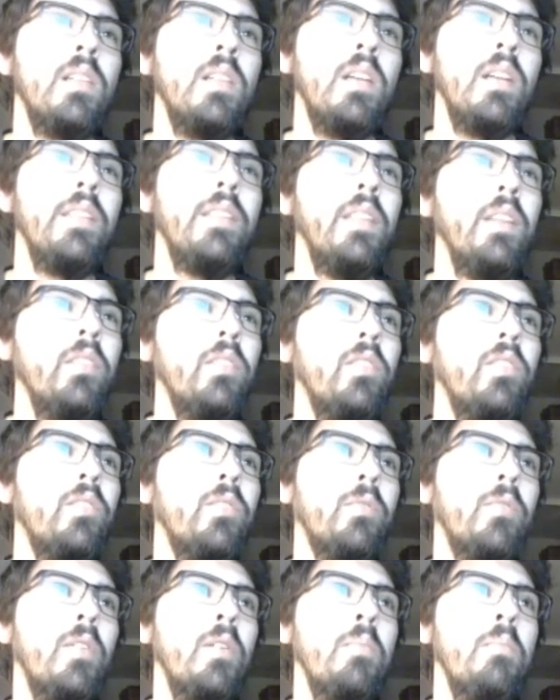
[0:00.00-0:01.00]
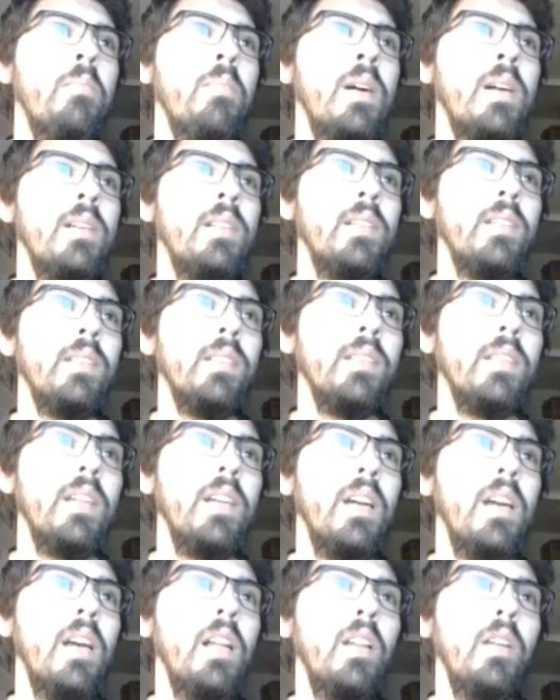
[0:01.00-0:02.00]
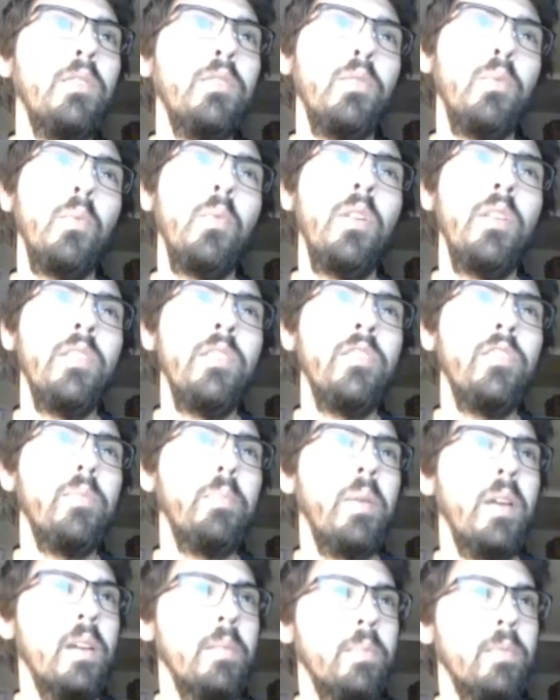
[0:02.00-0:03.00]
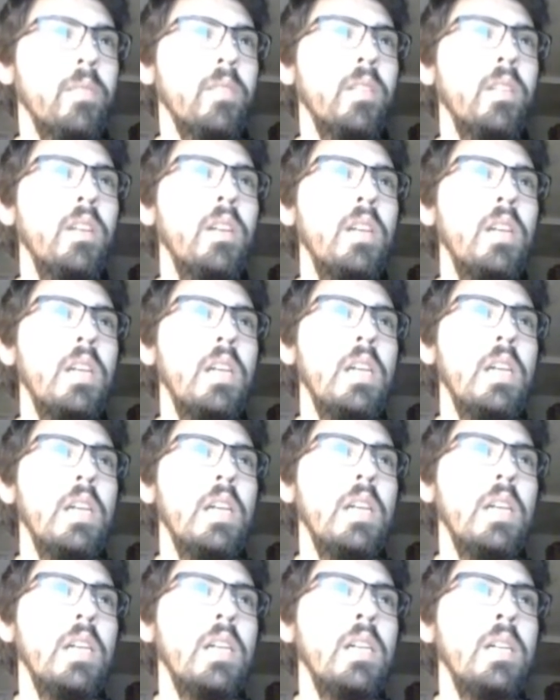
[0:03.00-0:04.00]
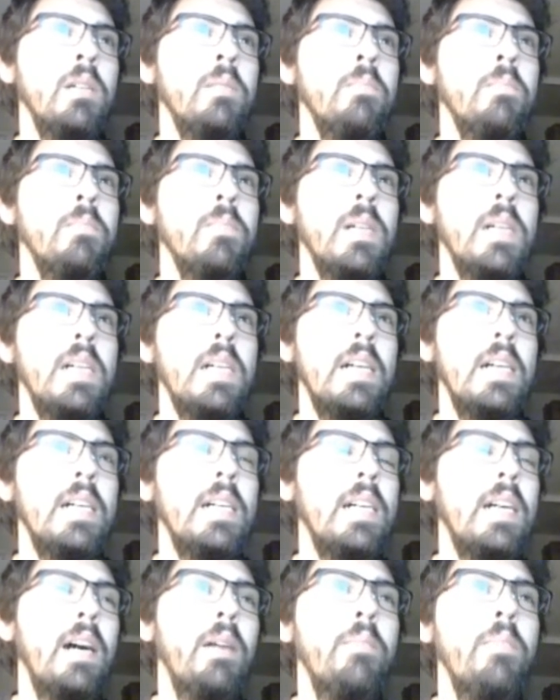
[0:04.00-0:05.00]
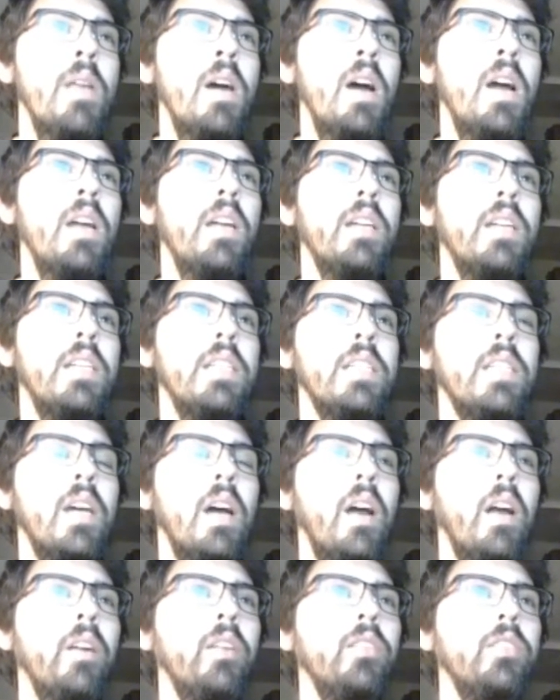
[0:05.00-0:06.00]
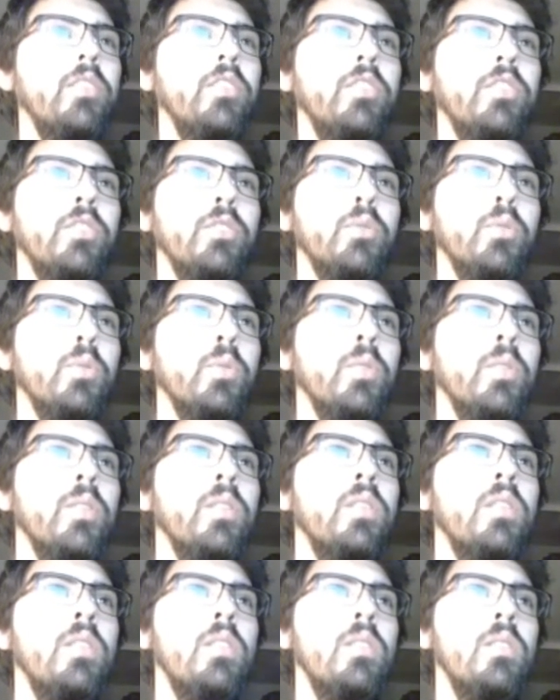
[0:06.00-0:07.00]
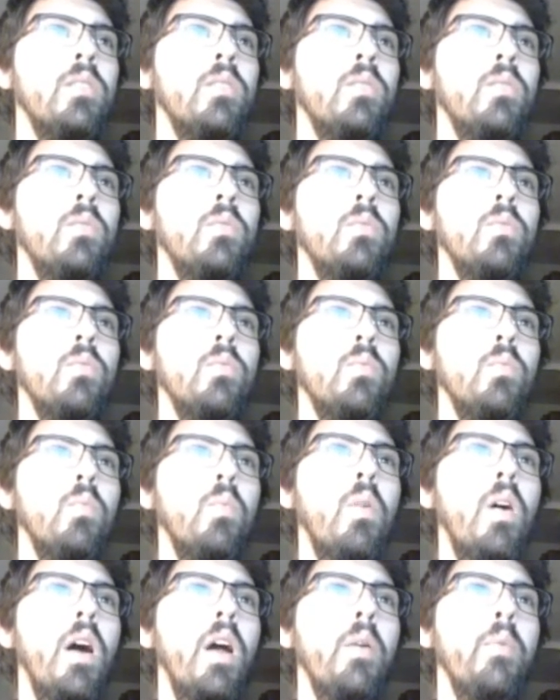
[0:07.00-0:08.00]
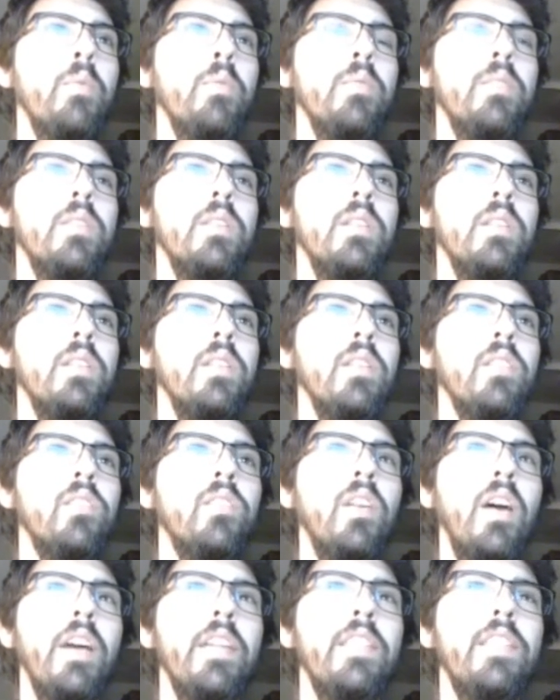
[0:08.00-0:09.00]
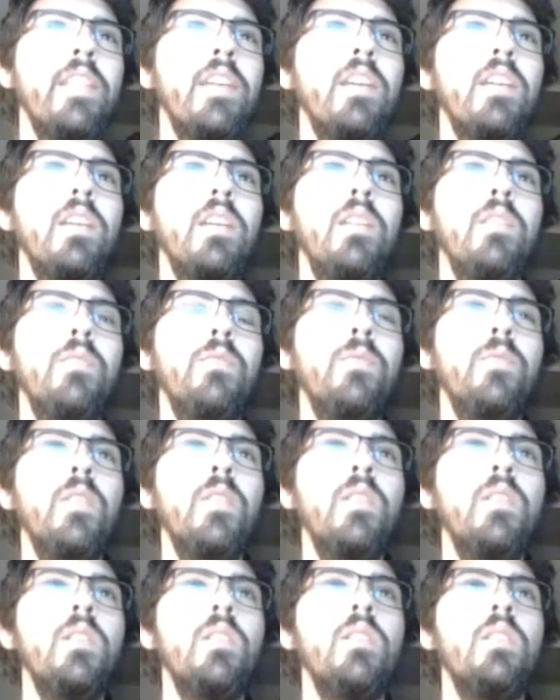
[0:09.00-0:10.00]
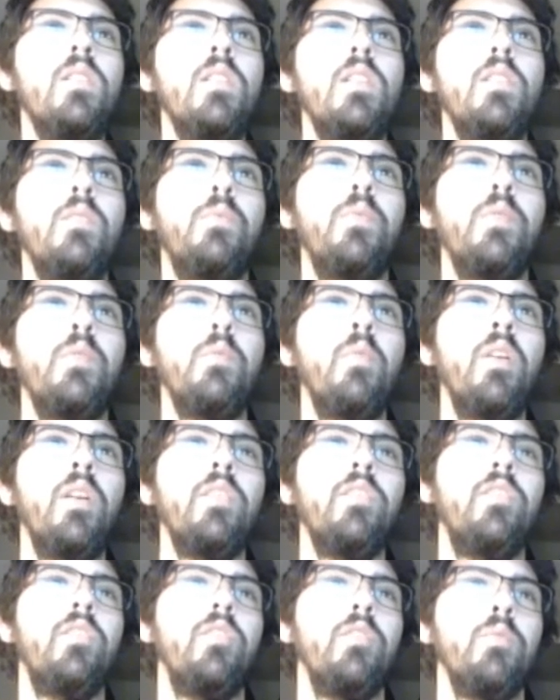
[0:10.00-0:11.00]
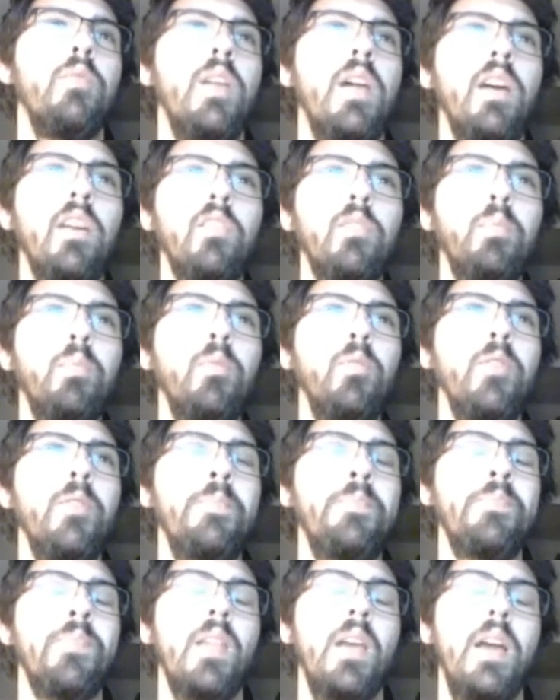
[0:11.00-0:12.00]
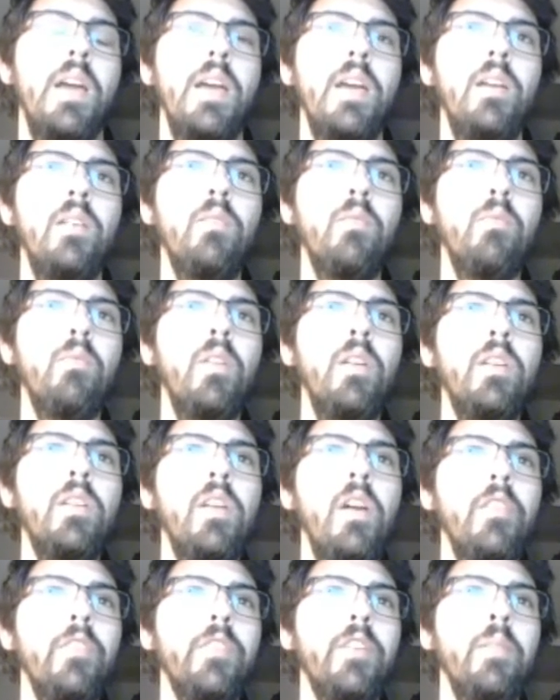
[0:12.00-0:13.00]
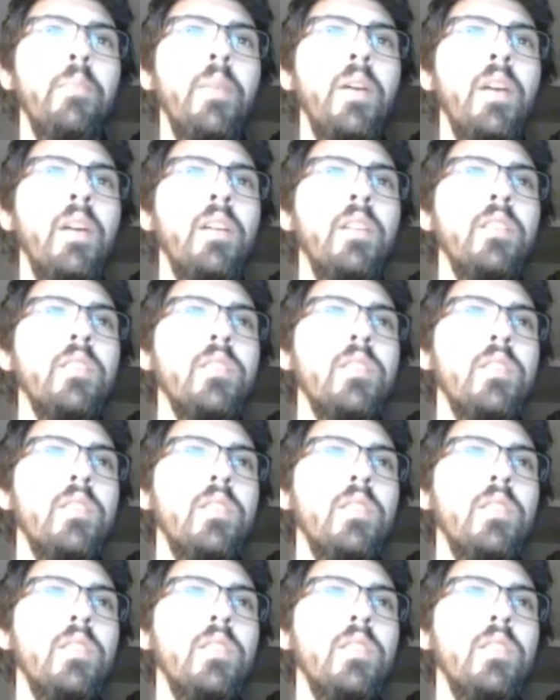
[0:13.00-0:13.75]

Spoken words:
This is from LF1's paper. I'm not entirely sure why we would need this. I think if we wanted to do an exploit and run another command